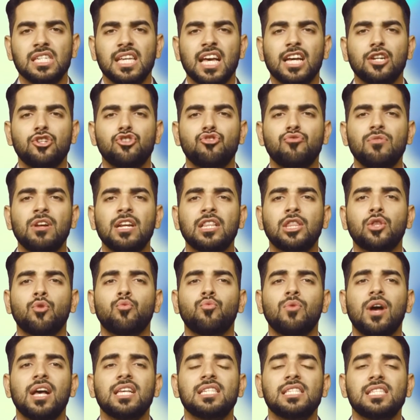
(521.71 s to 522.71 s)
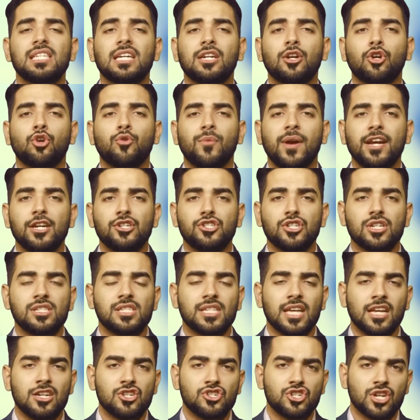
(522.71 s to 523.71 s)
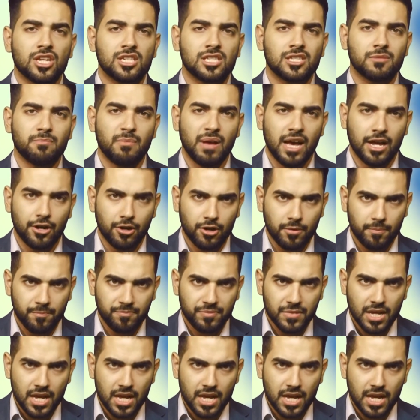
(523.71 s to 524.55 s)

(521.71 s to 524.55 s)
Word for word: yet treat the rest in a gracious and just manner.